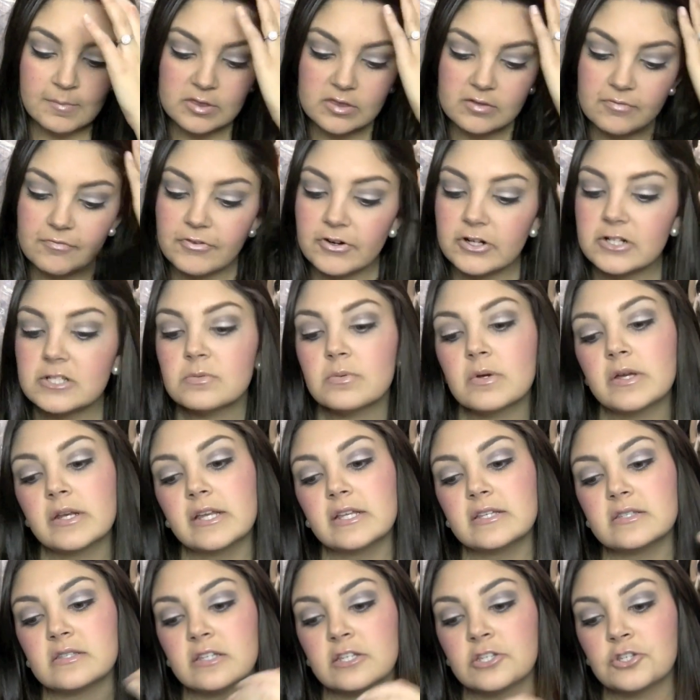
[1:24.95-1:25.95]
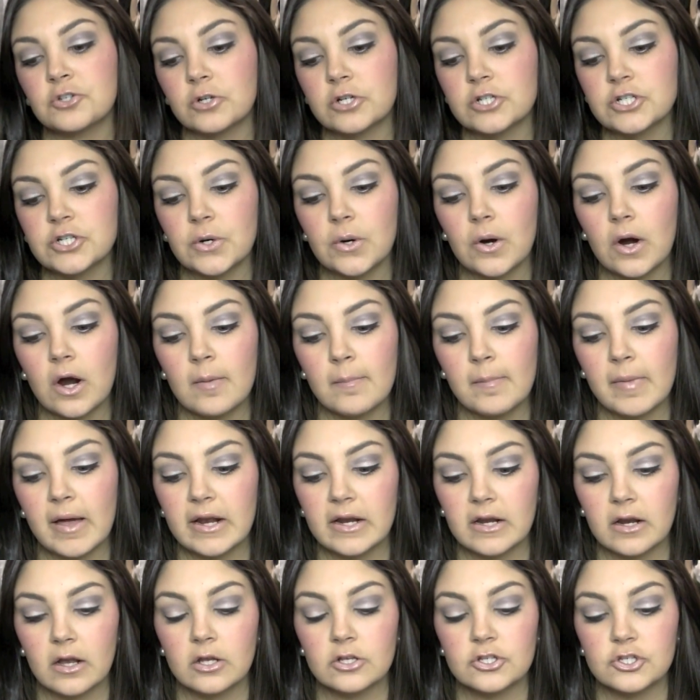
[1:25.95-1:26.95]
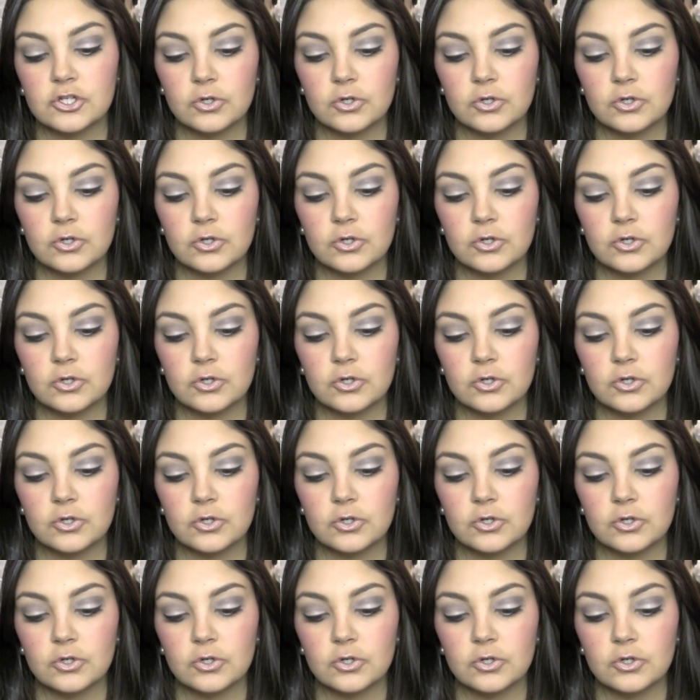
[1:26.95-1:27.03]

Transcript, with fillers: But the first one is the Giorgio Armani,